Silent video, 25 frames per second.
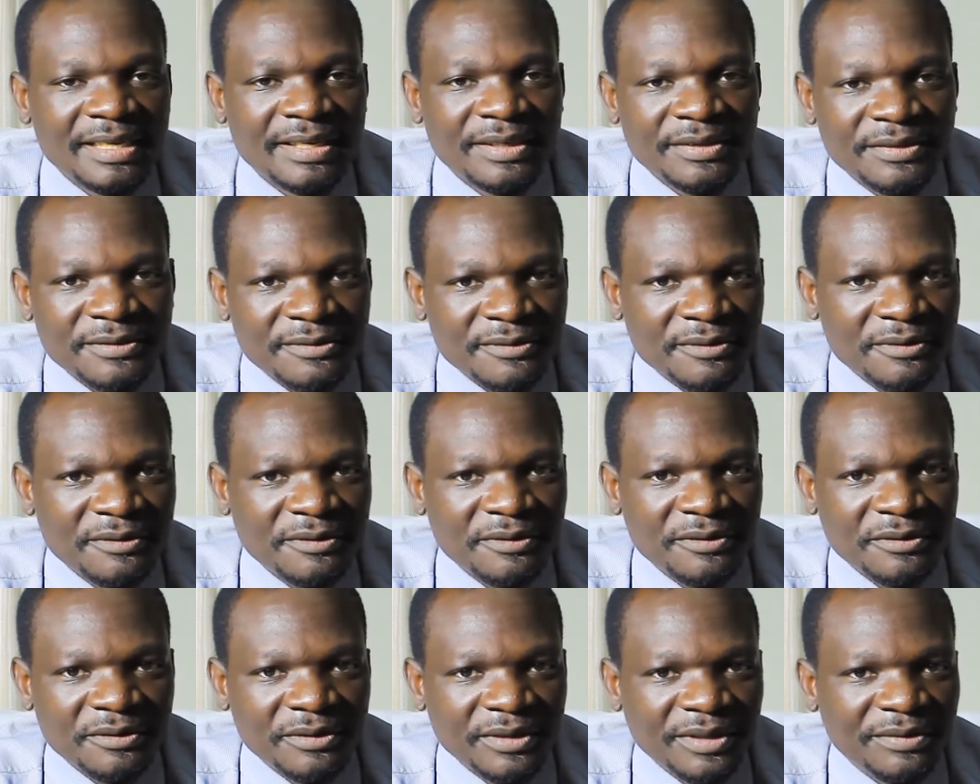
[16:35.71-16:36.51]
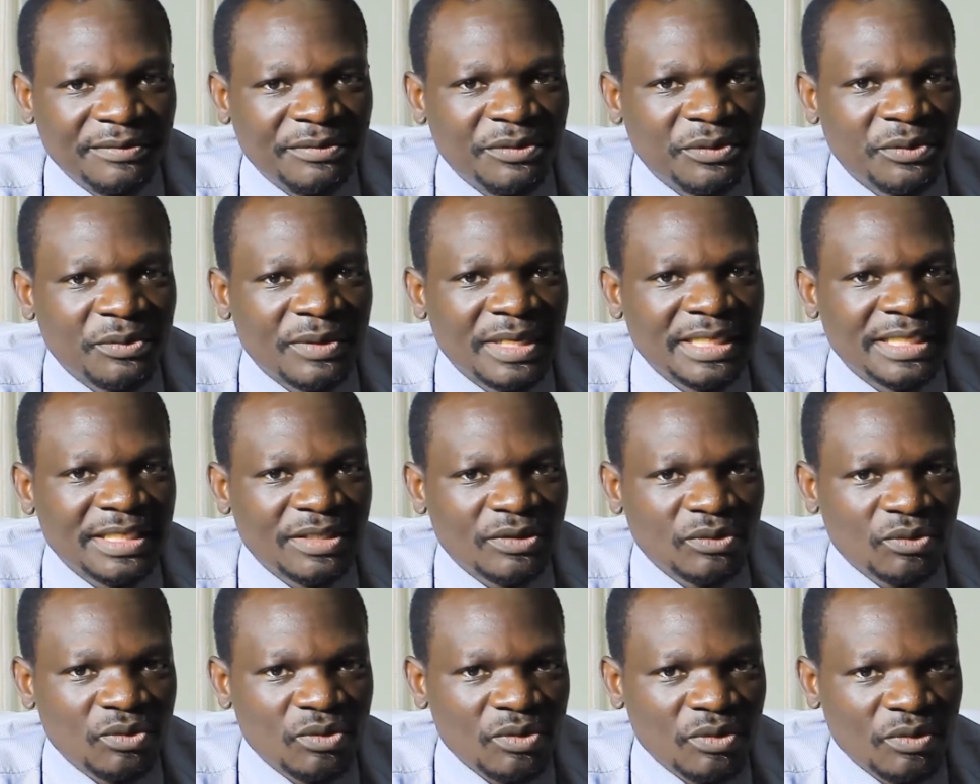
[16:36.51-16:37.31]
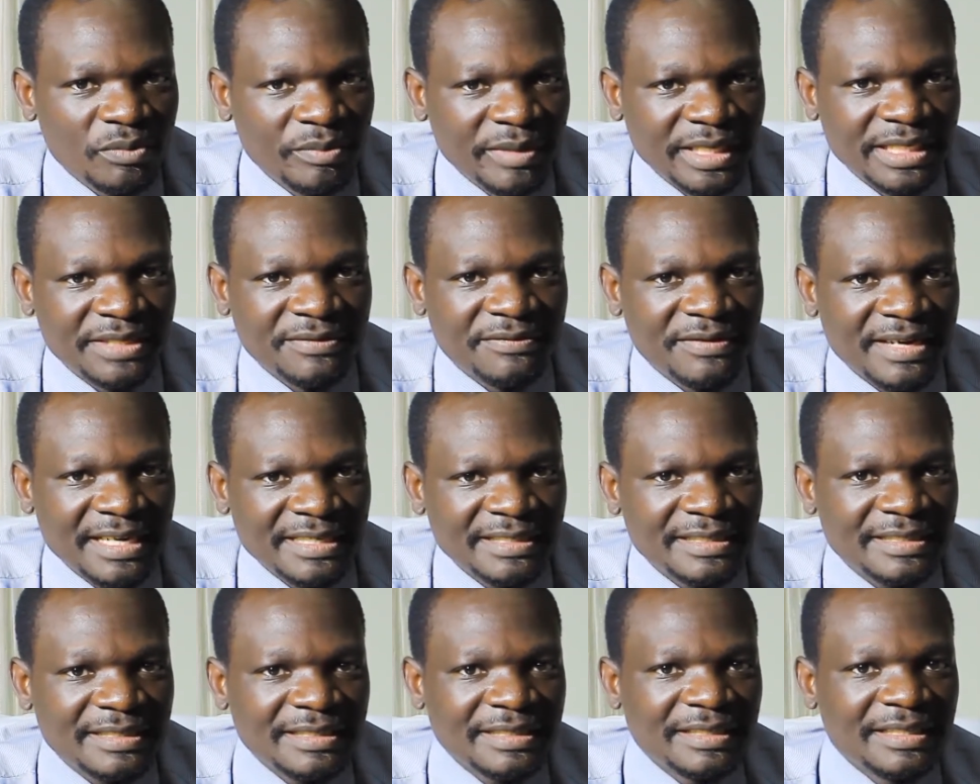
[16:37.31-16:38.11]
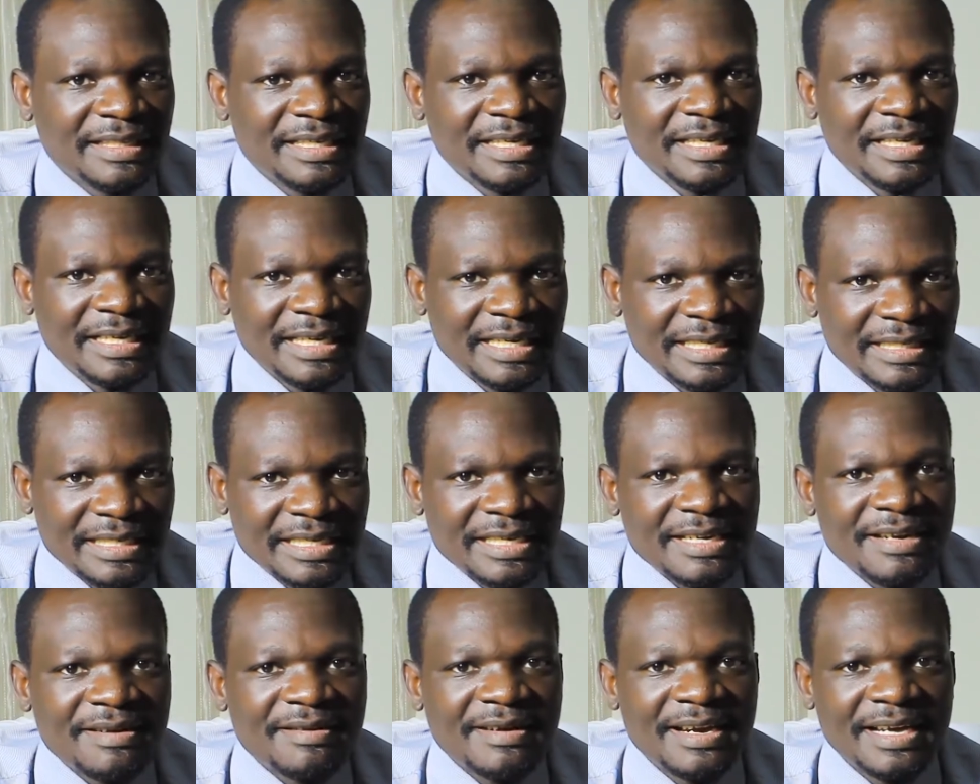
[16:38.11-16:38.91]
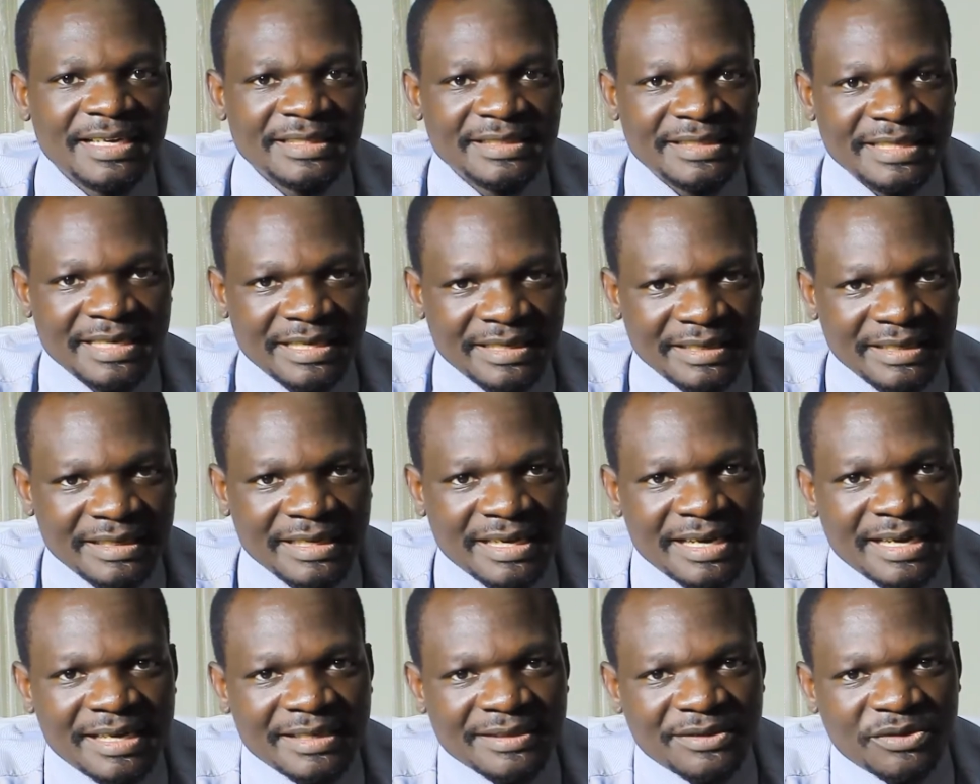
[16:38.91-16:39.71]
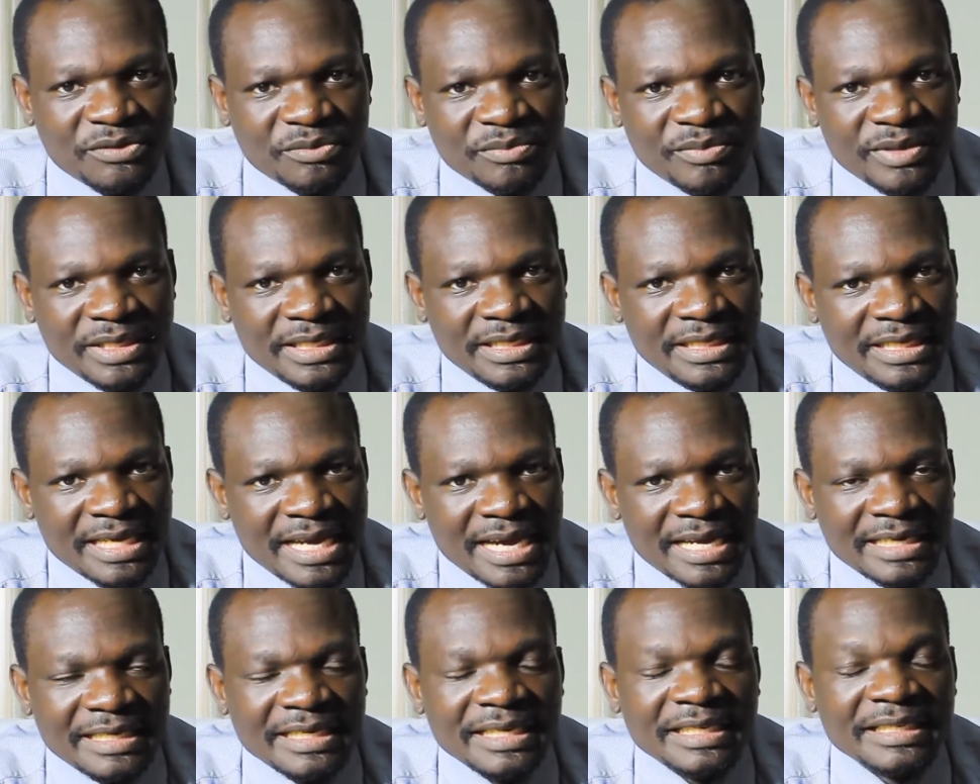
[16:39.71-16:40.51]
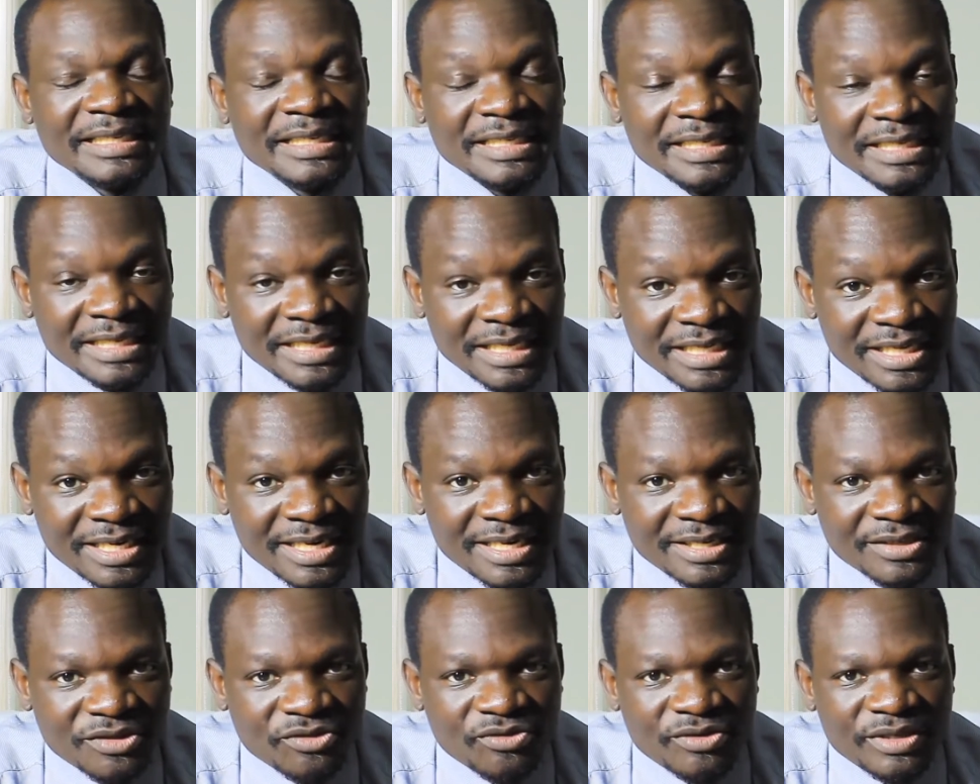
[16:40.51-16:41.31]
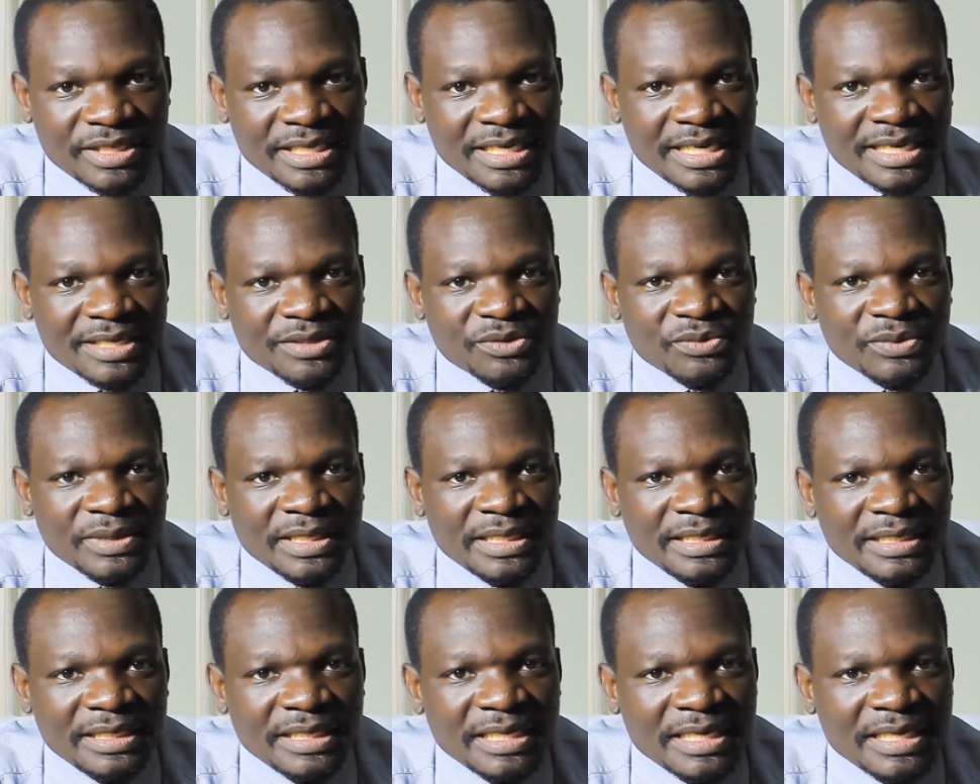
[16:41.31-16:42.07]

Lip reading: So if you want to cook meat fast, a tenderizer has to be added. In industry as well,